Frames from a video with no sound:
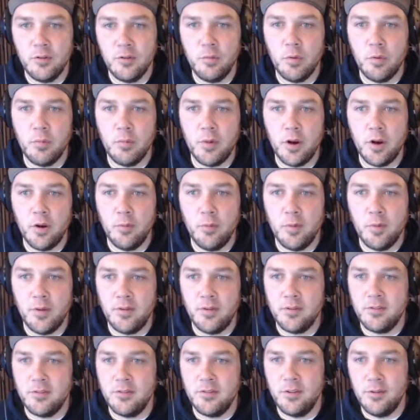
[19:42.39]
Mario
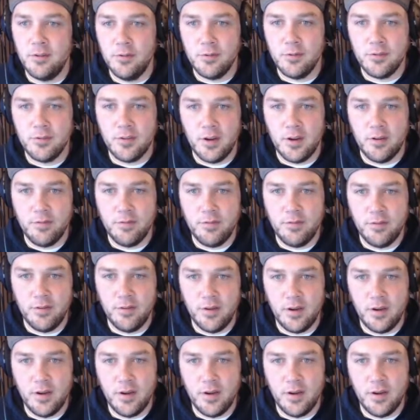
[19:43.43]
Brothers 2 stuff.